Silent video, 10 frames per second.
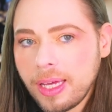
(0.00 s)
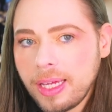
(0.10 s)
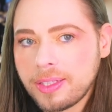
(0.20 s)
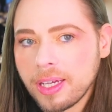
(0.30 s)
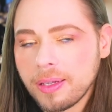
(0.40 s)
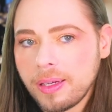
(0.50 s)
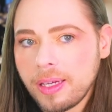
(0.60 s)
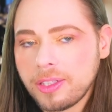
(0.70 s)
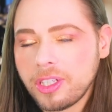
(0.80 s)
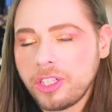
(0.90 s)
it's a
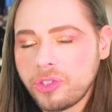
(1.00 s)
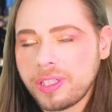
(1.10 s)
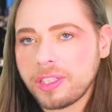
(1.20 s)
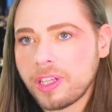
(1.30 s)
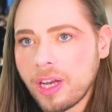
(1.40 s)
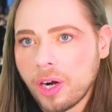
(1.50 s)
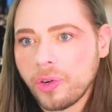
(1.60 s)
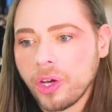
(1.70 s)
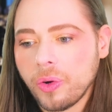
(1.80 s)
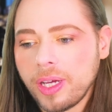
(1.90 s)
it's an interesting
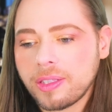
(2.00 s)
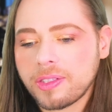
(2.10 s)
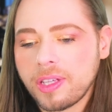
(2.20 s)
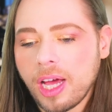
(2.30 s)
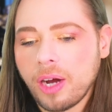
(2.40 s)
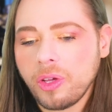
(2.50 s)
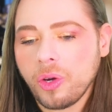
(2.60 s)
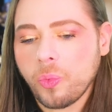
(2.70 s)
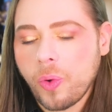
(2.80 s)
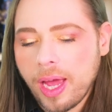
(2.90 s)
scenario. It's a
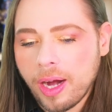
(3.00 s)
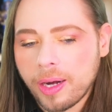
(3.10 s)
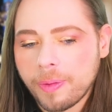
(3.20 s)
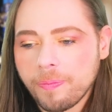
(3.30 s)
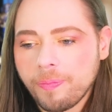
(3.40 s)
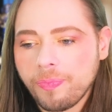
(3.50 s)
scenario where,